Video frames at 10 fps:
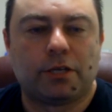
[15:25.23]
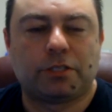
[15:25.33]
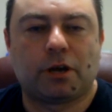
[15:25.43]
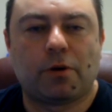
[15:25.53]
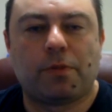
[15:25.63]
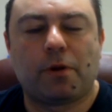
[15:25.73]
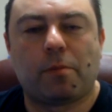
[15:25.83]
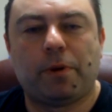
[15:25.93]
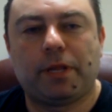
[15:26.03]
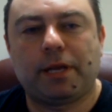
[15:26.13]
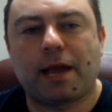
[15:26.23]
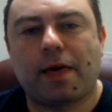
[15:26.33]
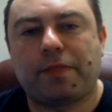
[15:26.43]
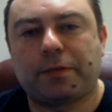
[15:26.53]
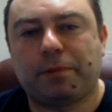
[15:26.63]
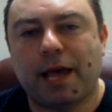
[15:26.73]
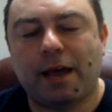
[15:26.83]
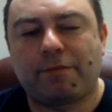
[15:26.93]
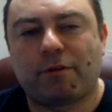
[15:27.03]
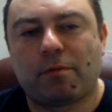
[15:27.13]
So they were building out this
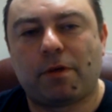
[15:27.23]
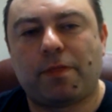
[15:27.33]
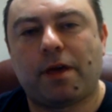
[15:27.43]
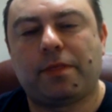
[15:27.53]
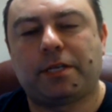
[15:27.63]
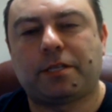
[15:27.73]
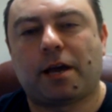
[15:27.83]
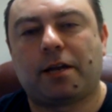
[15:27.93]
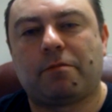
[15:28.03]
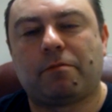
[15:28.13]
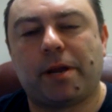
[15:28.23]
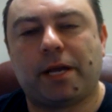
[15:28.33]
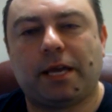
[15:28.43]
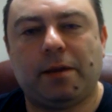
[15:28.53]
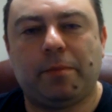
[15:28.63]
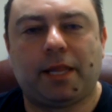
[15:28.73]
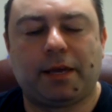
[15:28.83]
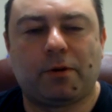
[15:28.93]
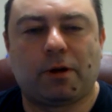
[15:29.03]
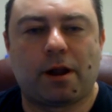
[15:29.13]
platform, and then they started
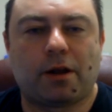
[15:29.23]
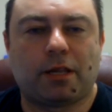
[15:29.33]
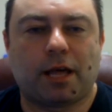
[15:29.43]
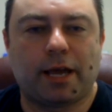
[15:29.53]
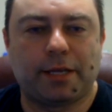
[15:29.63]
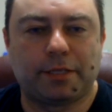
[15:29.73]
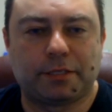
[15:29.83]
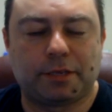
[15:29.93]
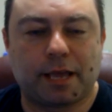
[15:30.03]
emailing all our clients.